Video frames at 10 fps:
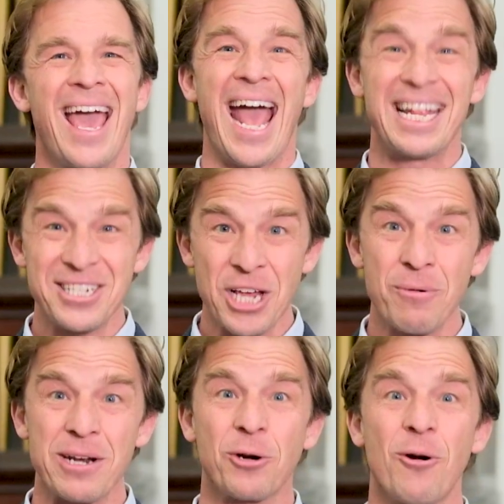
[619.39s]
And
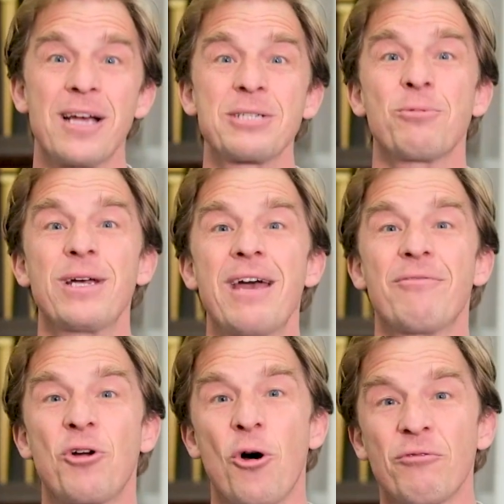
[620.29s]
so in Christ we
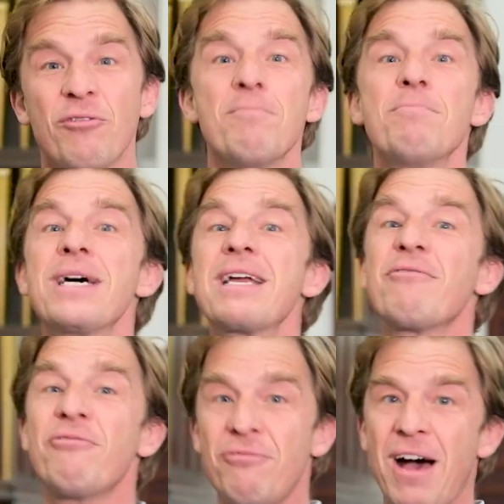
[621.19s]
have gone from
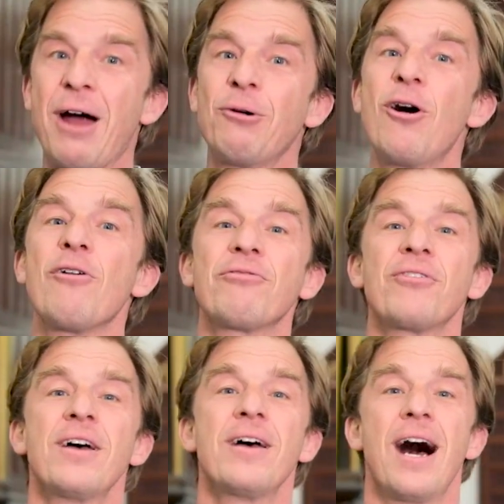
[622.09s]
being far
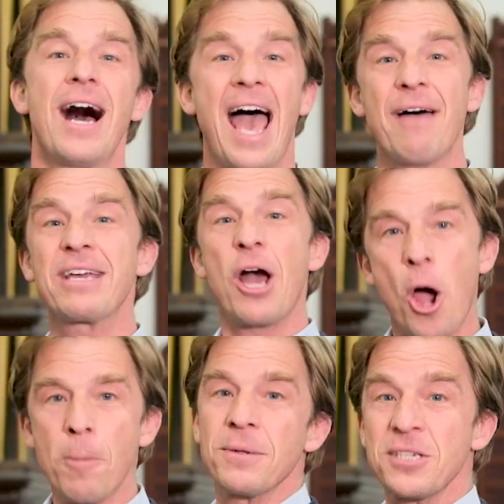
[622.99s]
off, having a
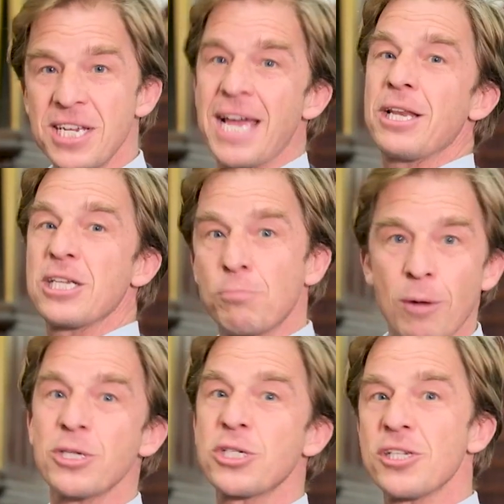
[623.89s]
hopeless, stateless,
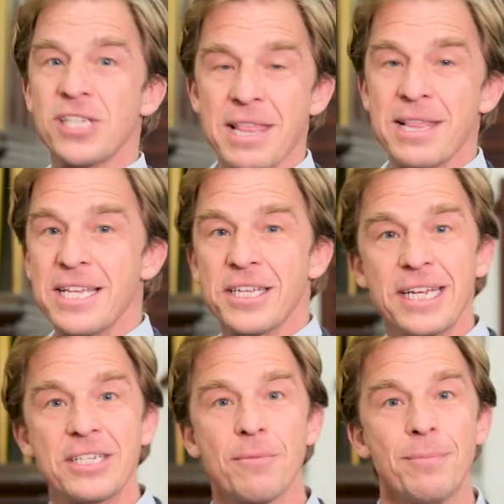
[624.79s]
promiseless
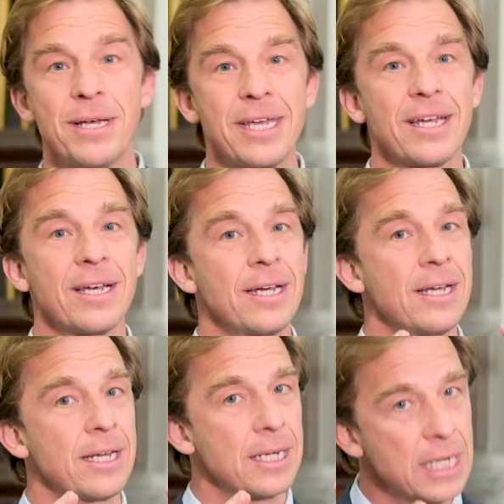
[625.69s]
ethnicity, to being
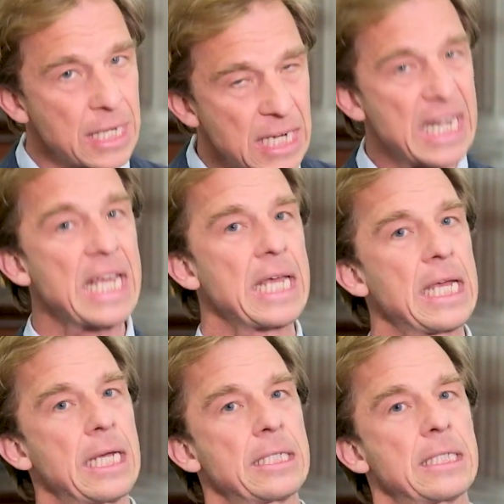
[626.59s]
near.
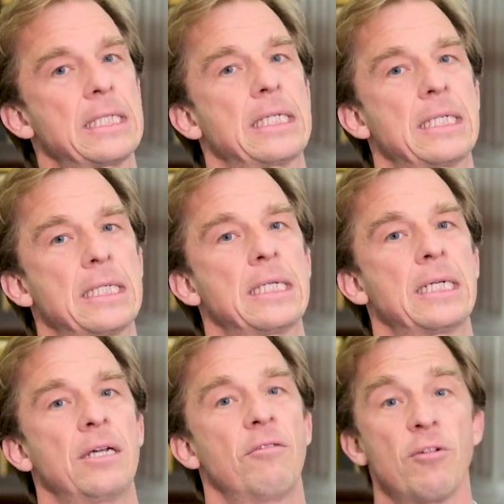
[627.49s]

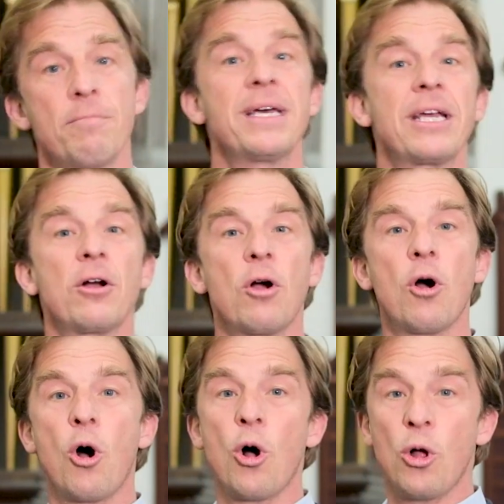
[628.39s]
From being
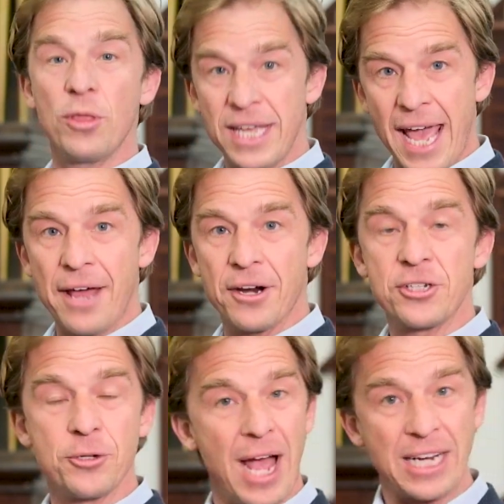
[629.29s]
on the outer
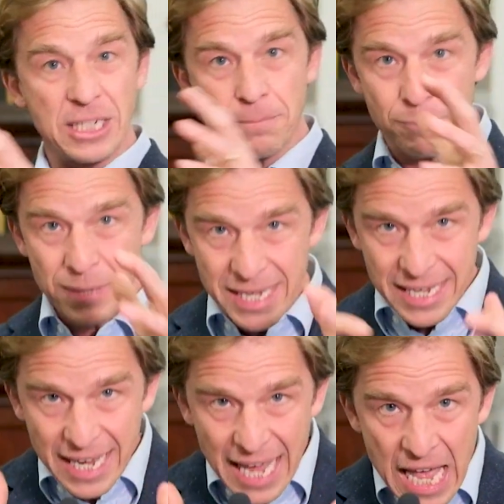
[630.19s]
to actually
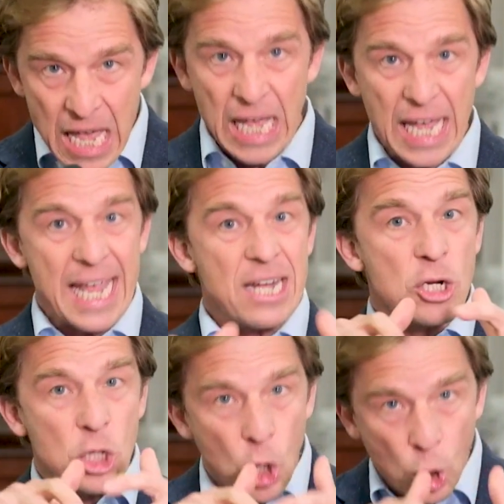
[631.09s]
being
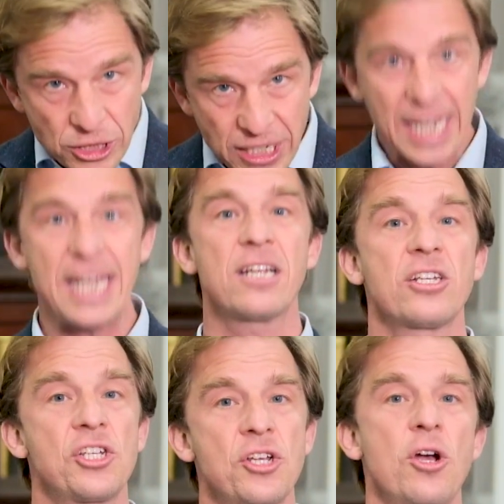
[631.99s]
in God's
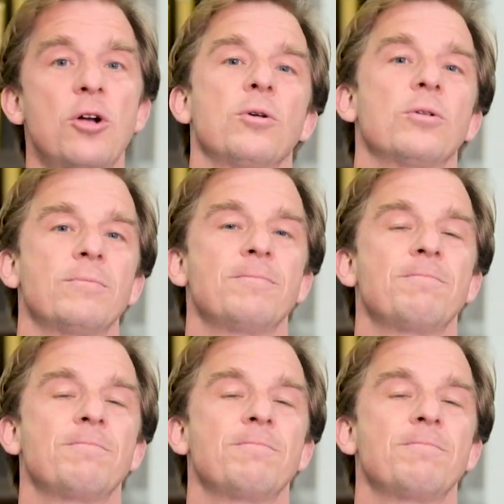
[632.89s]
inner circle.